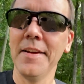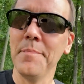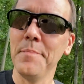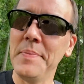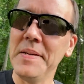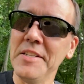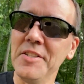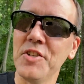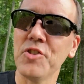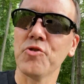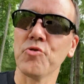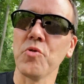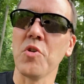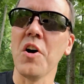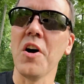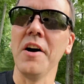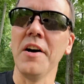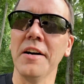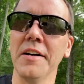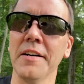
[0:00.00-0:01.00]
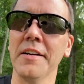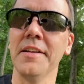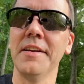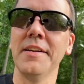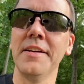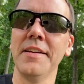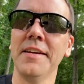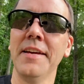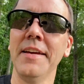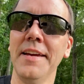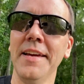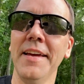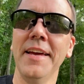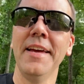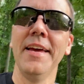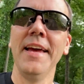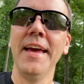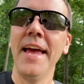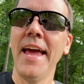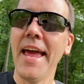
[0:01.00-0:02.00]
Be strong.
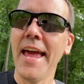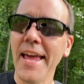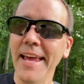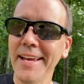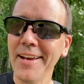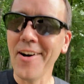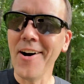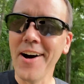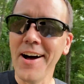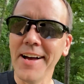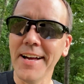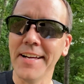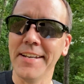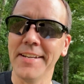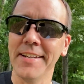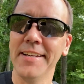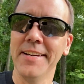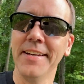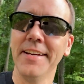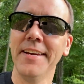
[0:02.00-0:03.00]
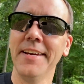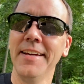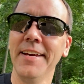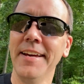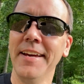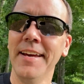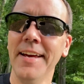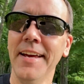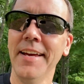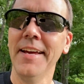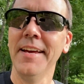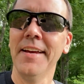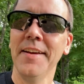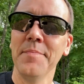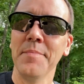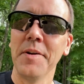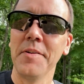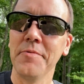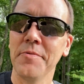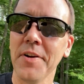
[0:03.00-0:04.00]
Hang on.
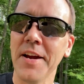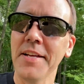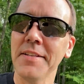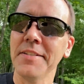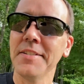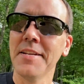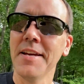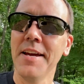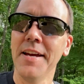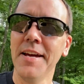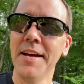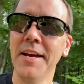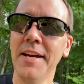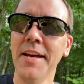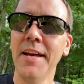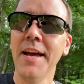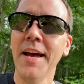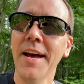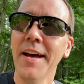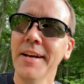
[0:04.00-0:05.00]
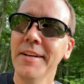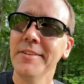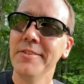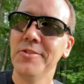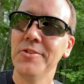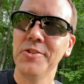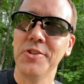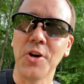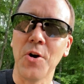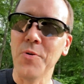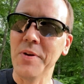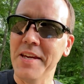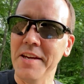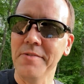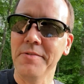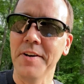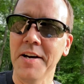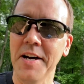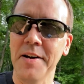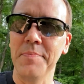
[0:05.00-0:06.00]
My friends, don't
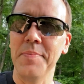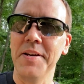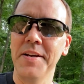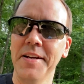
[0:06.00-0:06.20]
give up.